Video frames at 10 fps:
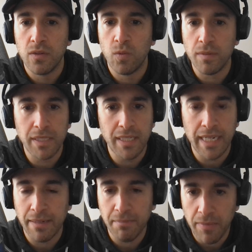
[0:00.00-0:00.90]
one
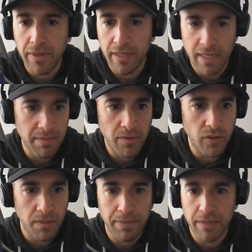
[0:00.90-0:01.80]
mistake. And maybe it
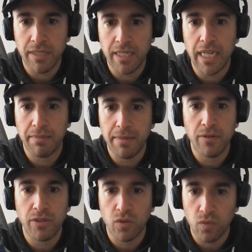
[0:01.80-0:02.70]
was a big mistake.
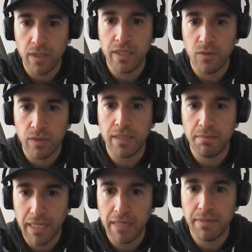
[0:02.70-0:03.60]
Maybe it was a really, really
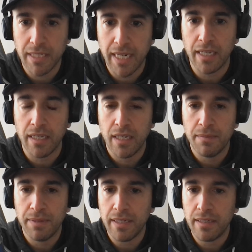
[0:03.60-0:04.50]
big mistake.
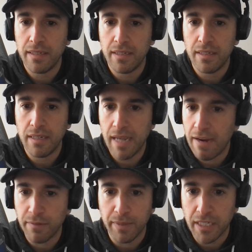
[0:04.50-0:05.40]
But
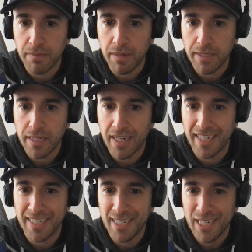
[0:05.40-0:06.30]
everybody's made
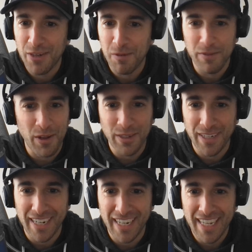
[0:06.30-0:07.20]
mistakes. We've all
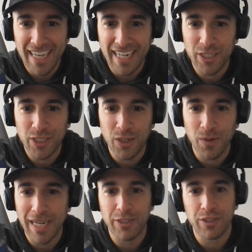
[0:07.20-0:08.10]
done it. And it's just
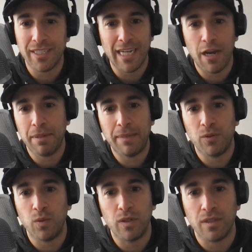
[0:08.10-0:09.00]
so interesting how
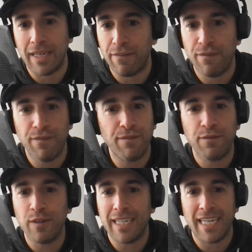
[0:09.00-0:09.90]
people will like
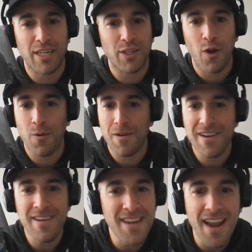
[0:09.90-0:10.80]
freaking go
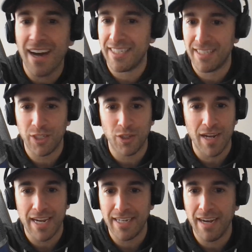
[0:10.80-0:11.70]
nuts to
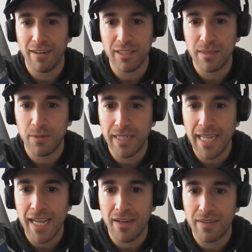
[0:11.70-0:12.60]
try and tear someone
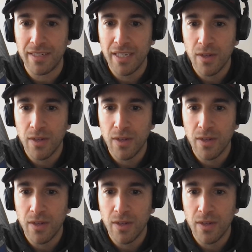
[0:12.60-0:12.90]
down